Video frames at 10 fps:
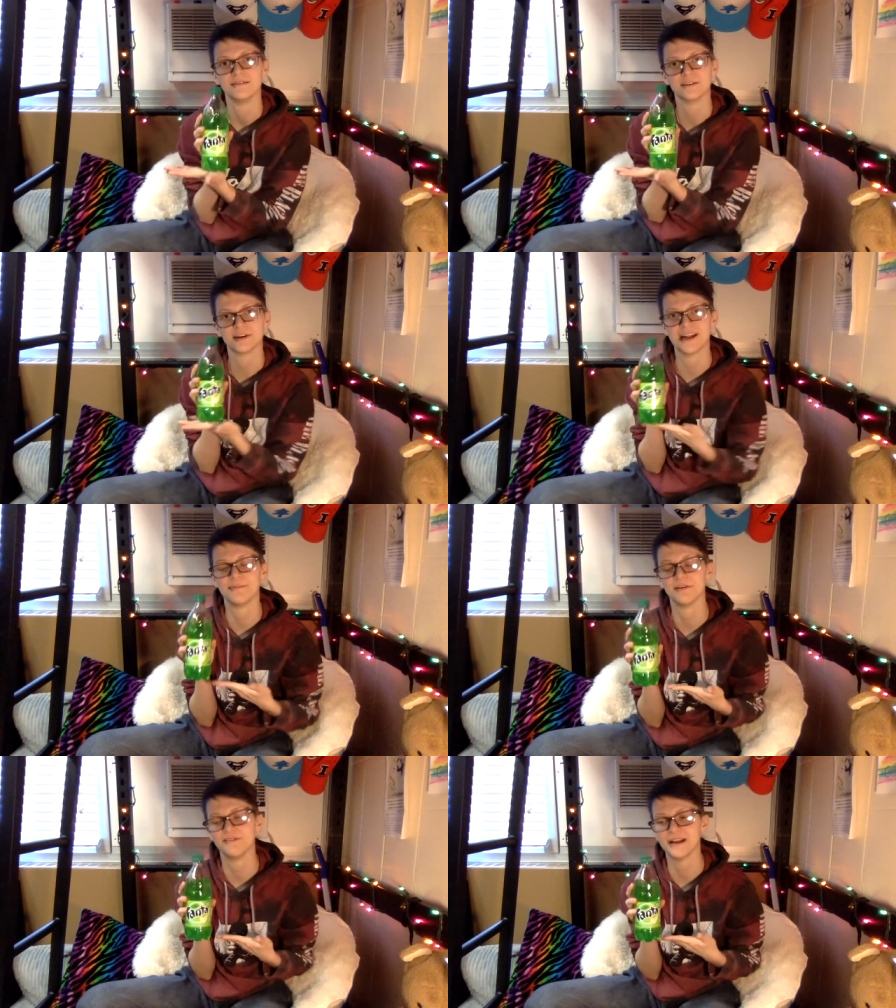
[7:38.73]
Green
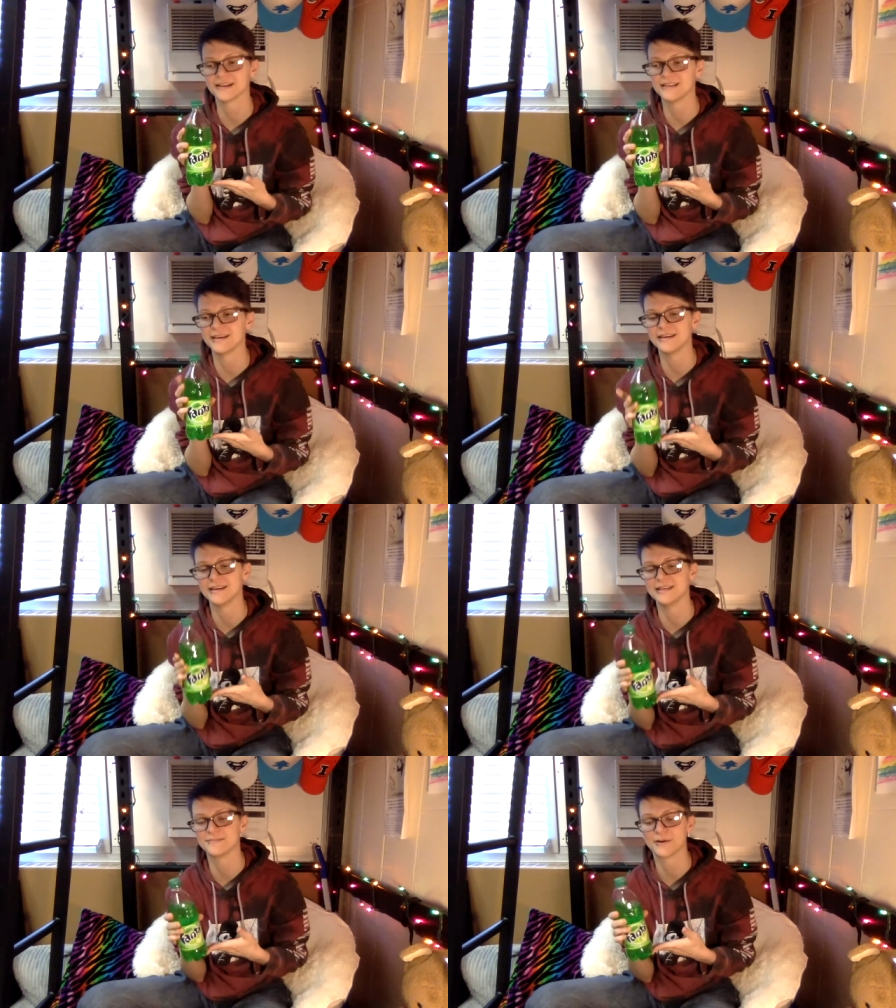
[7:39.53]
Apple Fanta
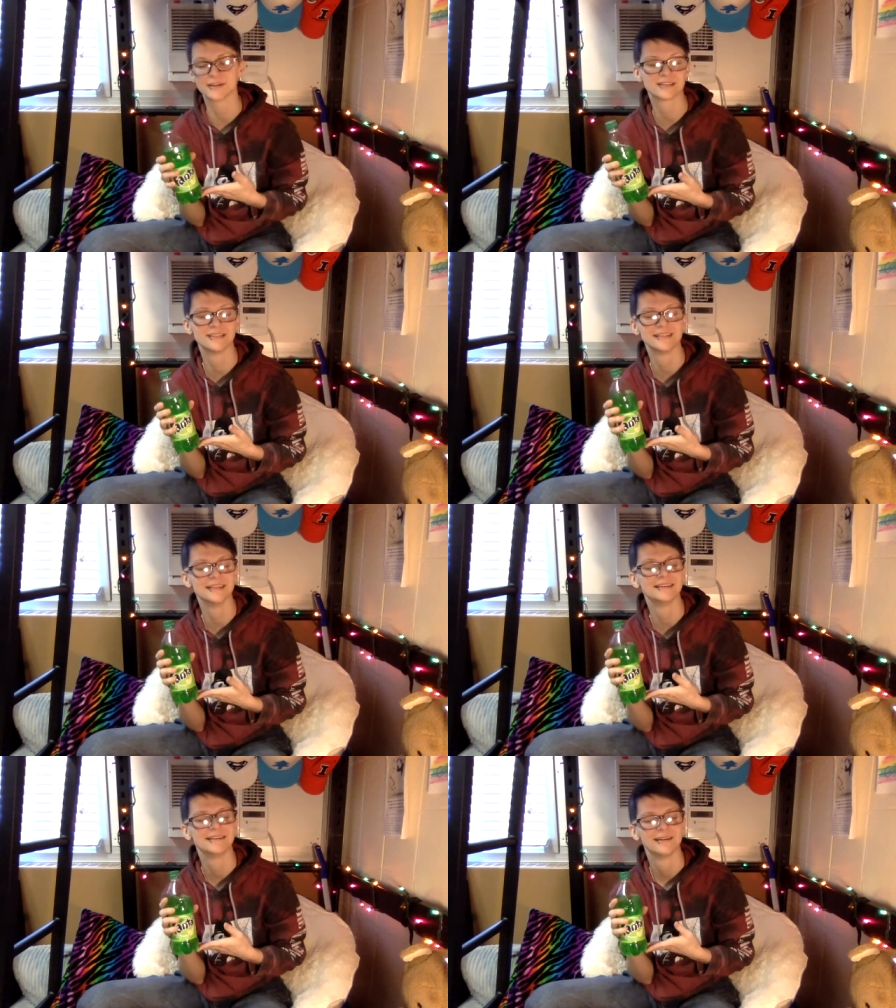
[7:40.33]
is
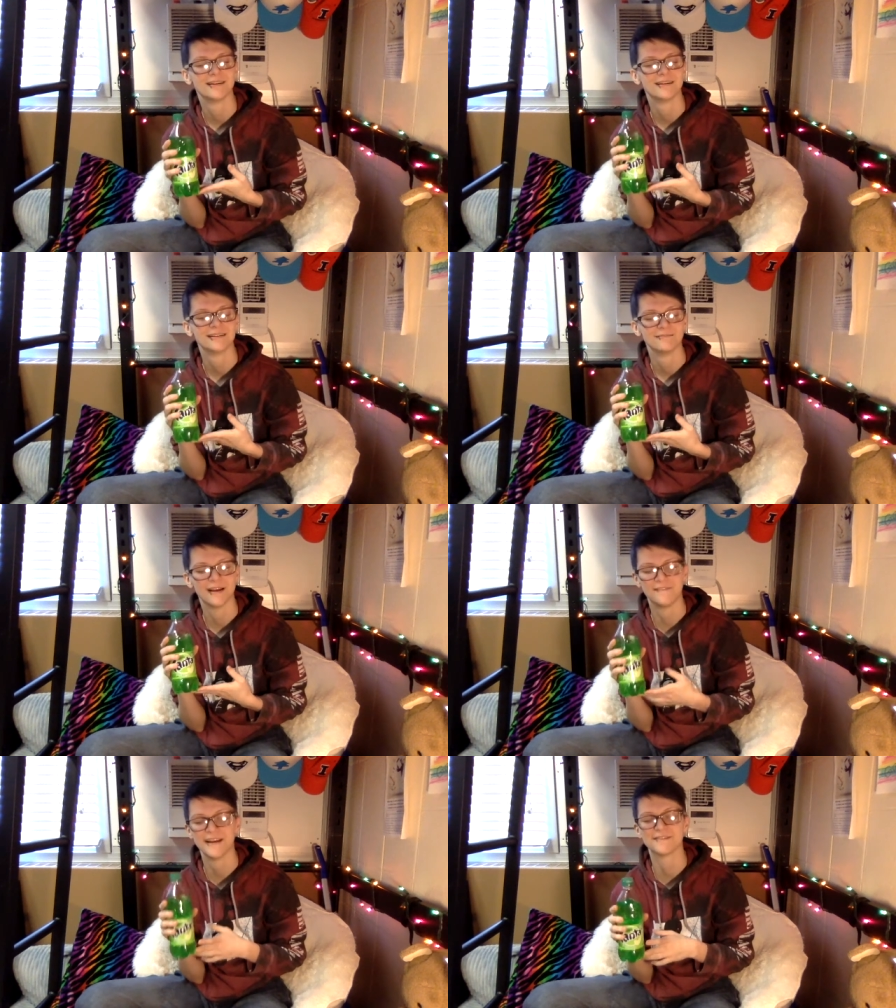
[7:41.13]
personally
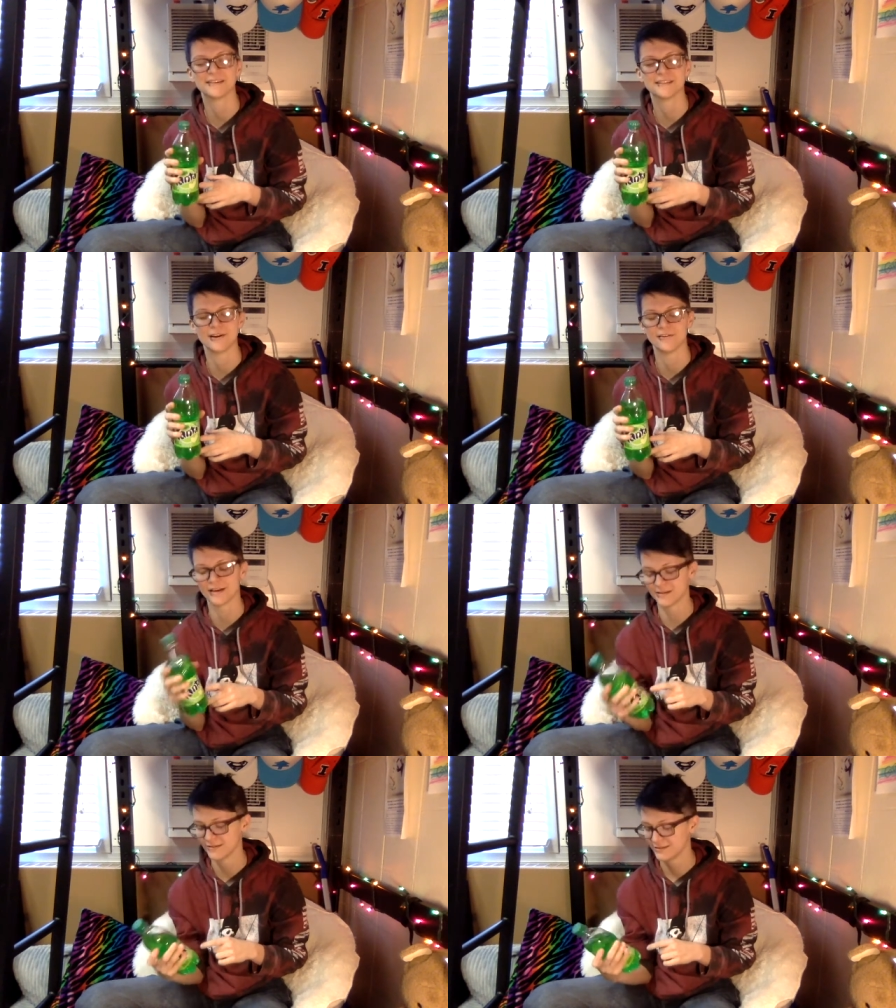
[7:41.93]
my favorite
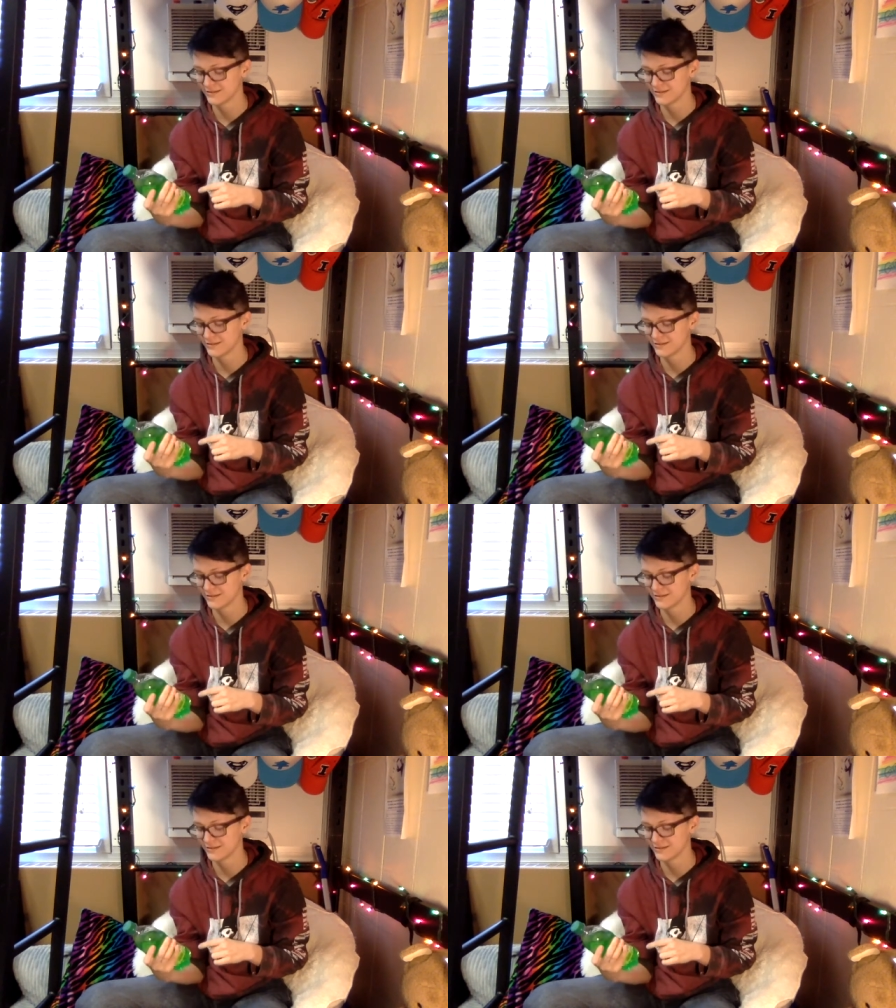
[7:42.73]
soda